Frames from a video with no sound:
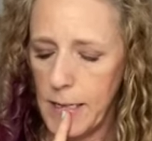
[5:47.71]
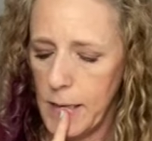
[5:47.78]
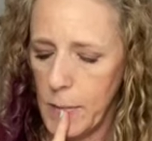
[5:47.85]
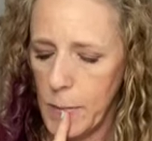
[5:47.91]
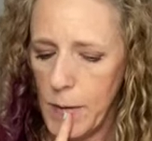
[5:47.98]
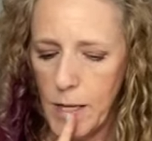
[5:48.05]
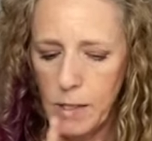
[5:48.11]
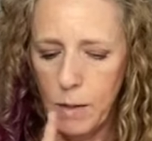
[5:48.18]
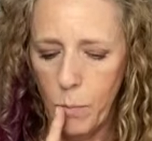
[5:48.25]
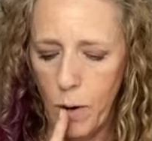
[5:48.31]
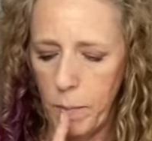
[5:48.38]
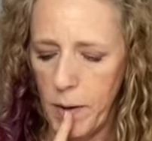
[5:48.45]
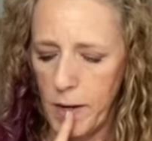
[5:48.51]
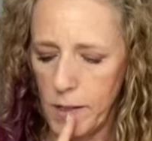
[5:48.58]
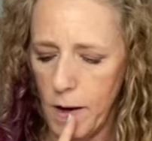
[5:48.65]
That's what I'm
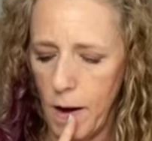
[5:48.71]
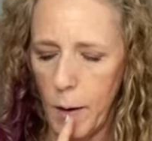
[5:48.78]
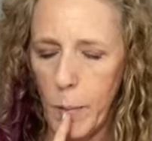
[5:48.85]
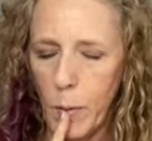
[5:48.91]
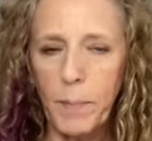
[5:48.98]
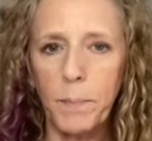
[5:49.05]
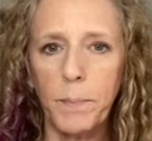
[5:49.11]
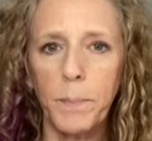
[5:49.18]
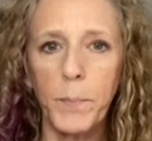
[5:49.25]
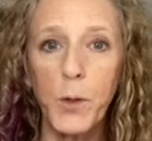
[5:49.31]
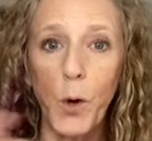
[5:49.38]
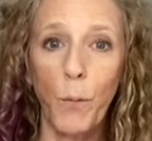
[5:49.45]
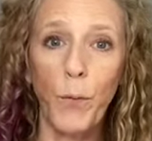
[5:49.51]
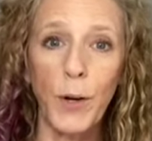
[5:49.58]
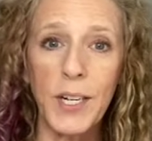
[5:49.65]
going to talk about.
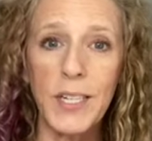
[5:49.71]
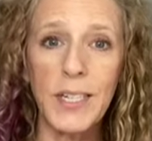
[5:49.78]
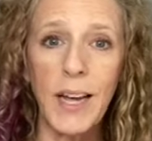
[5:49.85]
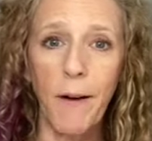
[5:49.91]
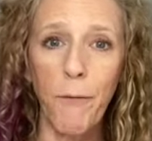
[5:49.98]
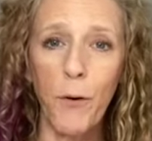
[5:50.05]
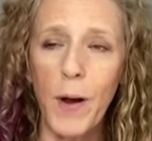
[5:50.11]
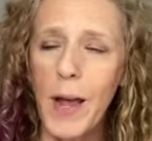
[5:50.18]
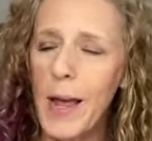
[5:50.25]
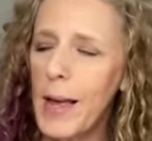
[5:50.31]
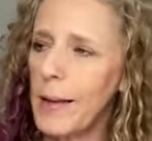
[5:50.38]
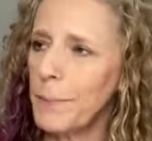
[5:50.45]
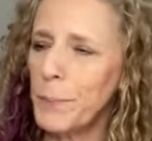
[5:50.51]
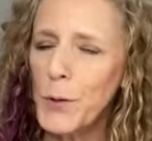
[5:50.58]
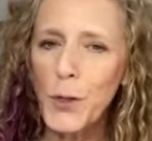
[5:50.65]
So for
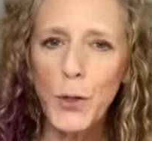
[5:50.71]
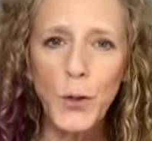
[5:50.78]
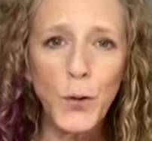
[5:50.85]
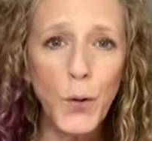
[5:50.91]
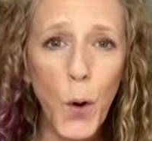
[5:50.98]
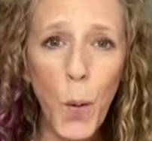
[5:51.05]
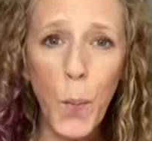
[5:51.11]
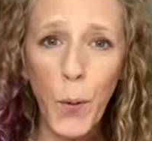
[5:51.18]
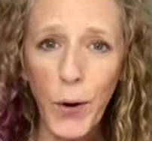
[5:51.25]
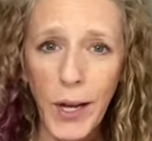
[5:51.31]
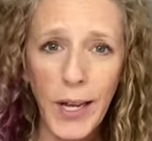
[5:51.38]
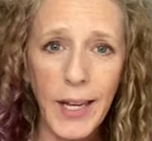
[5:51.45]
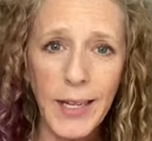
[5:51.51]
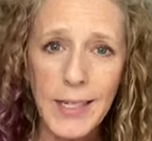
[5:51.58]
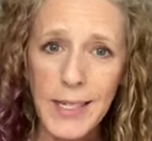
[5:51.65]
discovery, super
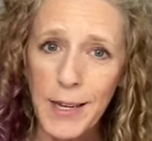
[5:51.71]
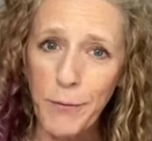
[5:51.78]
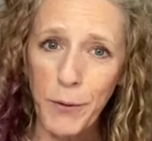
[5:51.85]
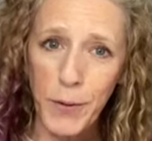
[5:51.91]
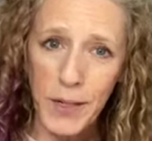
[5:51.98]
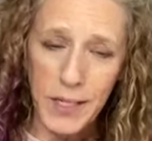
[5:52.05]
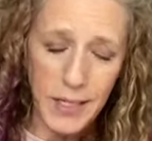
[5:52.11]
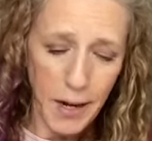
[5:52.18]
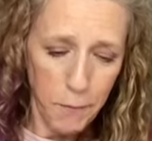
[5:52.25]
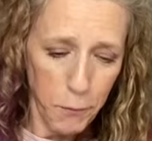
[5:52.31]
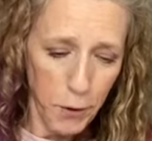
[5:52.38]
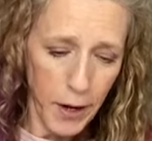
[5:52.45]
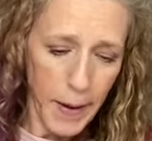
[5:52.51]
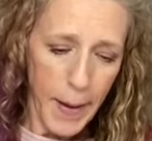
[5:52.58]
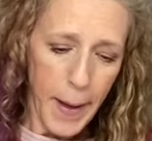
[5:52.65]
easy for
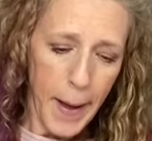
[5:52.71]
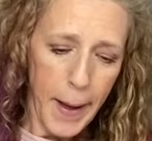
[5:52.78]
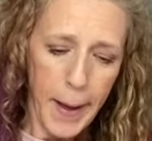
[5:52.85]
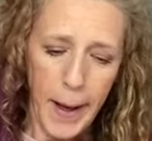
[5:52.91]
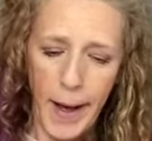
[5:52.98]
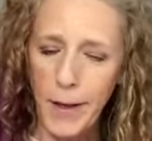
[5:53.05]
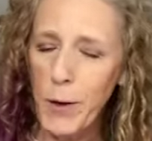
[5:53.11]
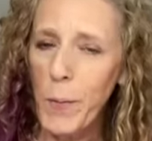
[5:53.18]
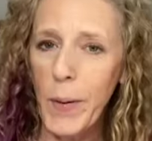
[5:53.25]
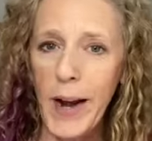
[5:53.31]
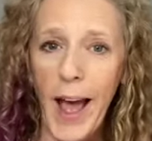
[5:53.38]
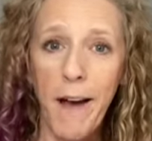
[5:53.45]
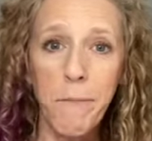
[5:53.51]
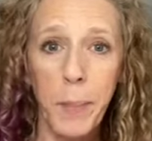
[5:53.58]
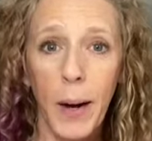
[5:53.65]
discovery. You want to
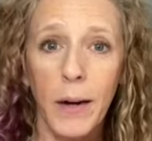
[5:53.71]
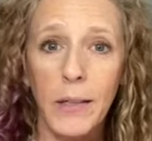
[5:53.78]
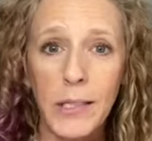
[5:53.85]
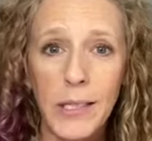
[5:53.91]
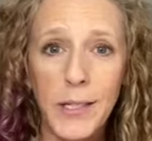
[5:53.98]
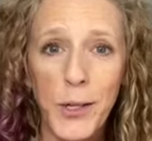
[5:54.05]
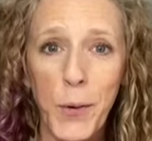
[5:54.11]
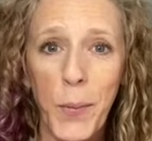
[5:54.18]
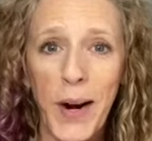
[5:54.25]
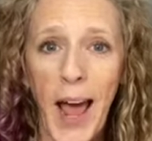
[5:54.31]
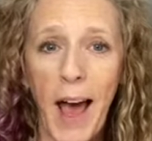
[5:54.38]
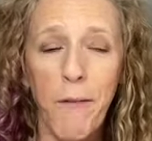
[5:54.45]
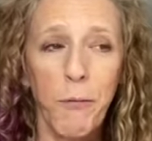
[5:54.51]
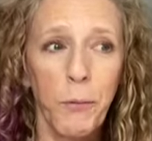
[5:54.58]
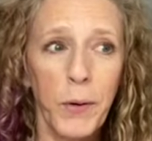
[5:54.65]
have bugs. You want to
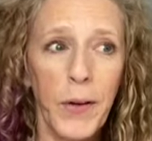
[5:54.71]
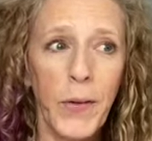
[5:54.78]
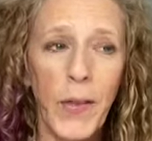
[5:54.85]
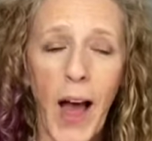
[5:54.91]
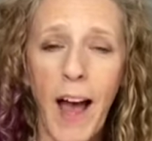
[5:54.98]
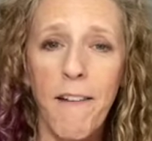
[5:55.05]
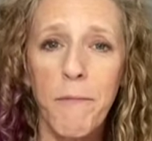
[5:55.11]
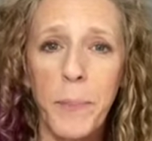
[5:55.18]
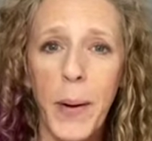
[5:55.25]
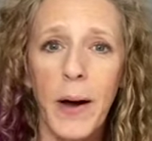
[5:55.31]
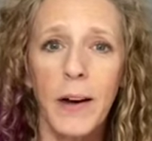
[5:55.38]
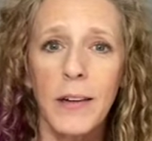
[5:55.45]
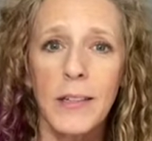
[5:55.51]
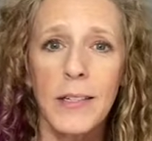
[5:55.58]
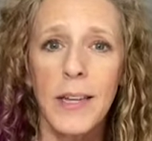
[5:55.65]
have real live
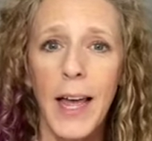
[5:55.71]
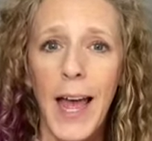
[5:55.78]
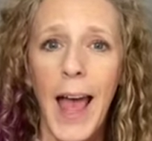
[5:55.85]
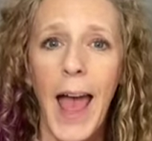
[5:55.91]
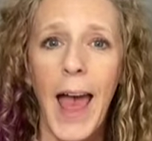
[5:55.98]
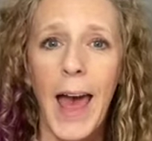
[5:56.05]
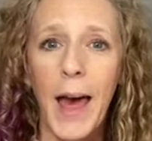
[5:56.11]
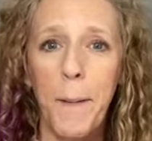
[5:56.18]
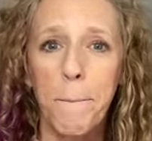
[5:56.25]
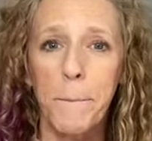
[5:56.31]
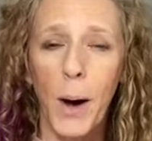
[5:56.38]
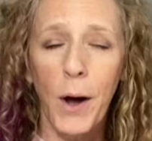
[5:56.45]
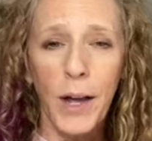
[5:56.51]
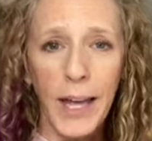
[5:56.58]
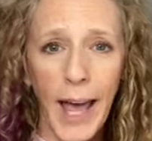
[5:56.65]
bugs and
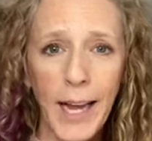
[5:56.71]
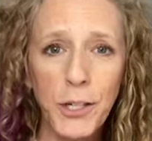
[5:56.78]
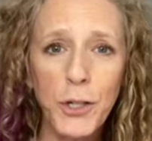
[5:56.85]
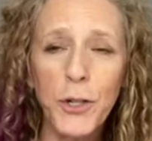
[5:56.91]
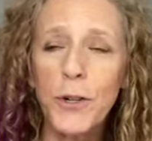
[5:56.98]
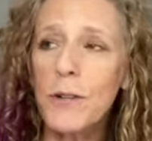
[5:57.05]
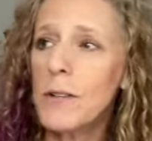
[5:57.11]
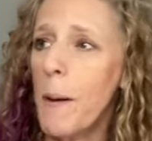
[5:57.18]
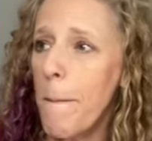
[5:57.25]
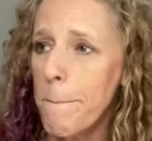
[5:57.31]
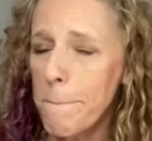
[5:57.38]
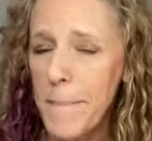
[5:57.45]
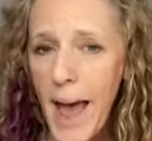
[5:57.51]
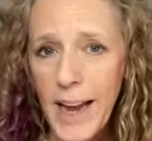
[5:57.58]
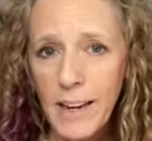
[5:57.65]
bug catchers,
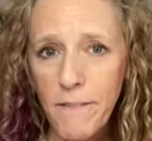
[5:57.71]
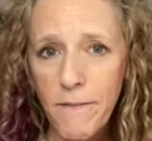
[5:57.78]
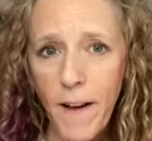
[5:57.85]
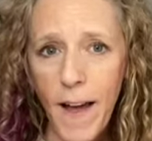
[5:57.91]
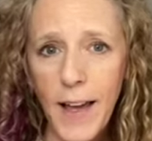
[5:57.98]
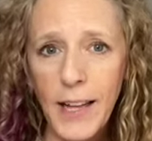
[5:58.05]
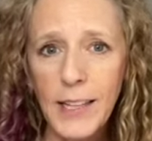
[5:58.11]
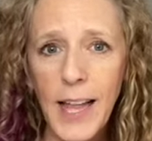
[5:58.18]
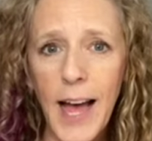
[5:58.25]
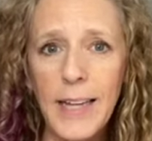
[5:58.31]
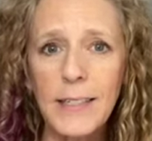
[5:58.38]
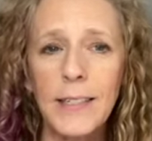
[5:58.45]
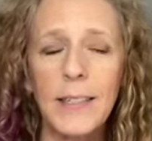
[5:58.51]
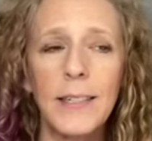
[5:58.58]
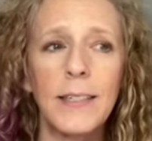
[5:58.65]
magnifying
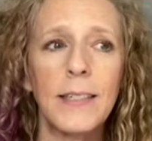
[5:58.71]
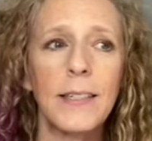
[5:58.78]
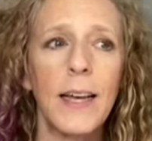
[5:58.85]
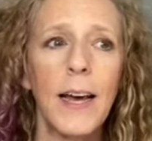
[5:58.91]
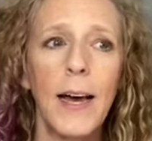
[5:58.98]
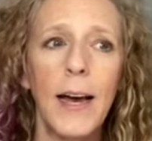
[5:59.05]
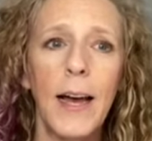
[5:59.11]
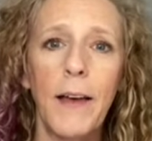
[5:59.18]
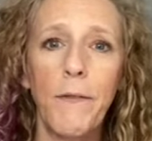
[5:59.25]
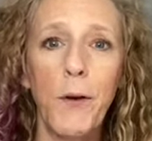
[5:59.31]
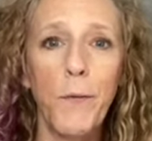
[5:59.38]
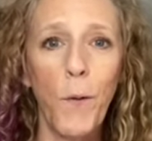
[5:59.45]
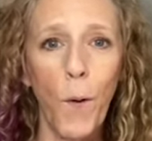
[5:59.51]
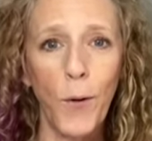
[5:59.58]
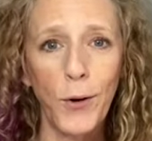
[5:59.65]
glasses. If
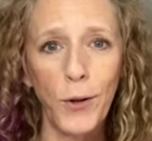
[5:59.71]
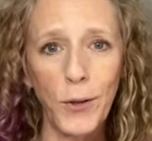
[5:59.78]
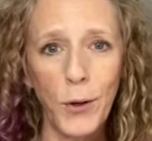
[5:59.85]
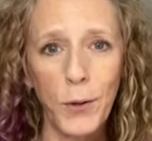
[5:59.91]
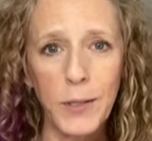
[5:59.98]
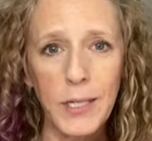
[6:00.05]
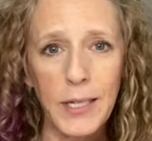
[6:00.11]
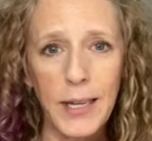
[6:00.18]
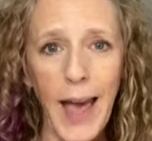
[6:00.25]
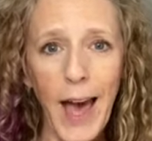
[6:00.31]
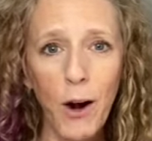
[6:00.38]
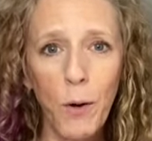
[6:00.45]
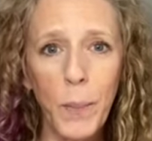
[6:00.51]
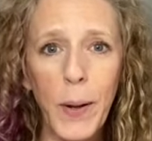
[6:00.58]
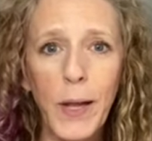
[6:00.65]
you've ordered those
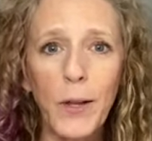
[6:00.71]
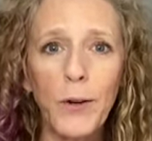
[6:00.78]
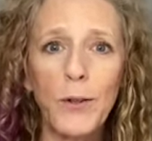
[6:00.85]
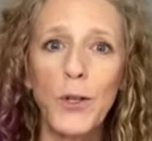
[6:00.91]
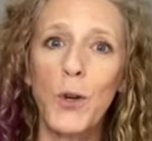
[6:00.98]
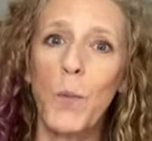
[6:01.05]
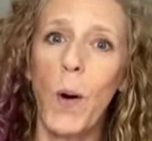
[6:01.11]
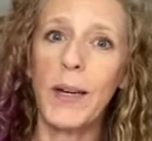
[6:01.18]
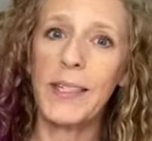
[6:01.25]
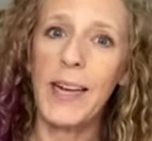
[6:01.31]
caterpillars, you want to